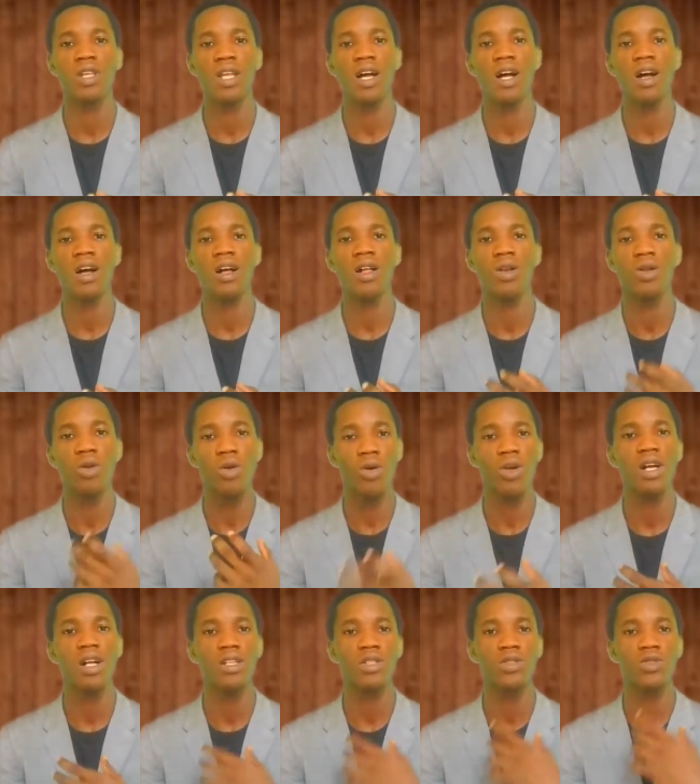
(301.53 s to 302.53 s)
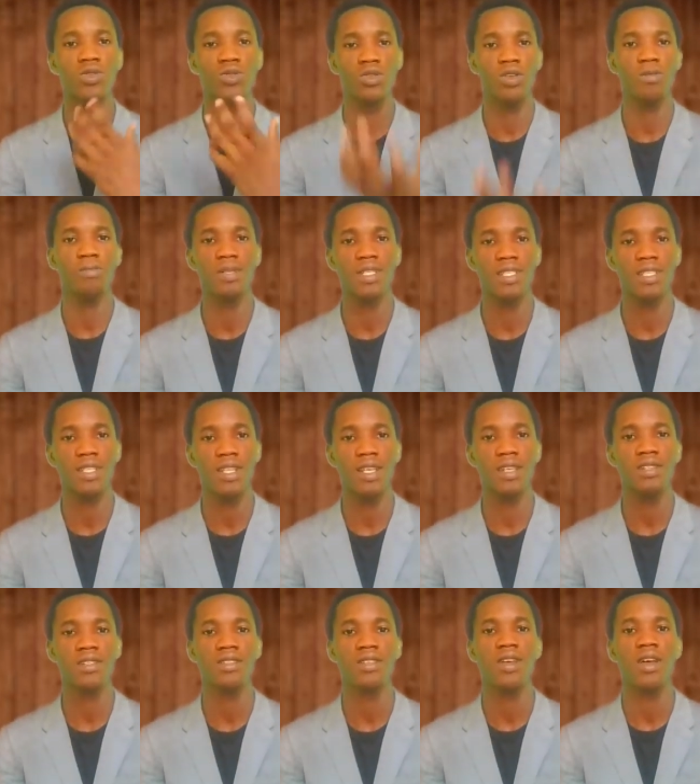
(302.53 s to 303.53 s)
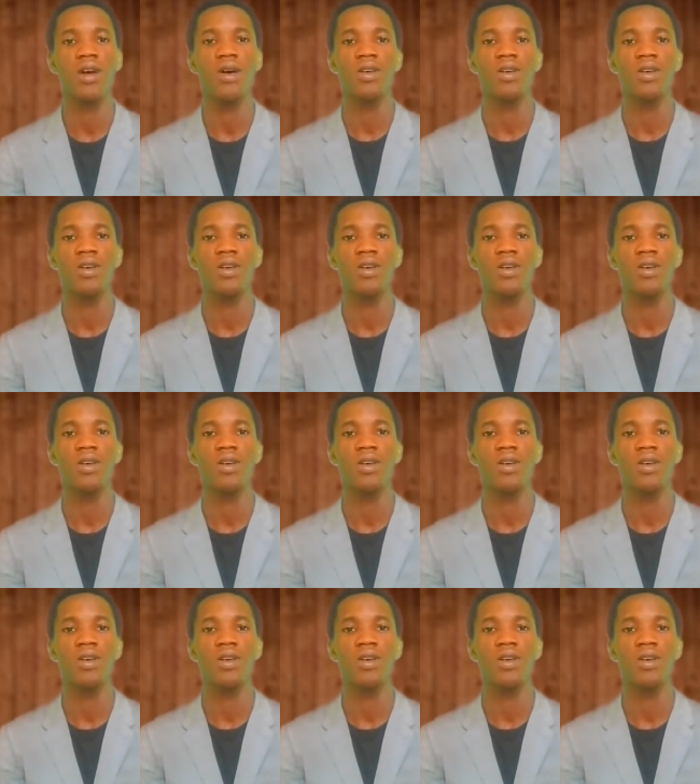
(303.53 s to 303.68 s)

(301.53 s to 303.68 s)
that are loyal to your business,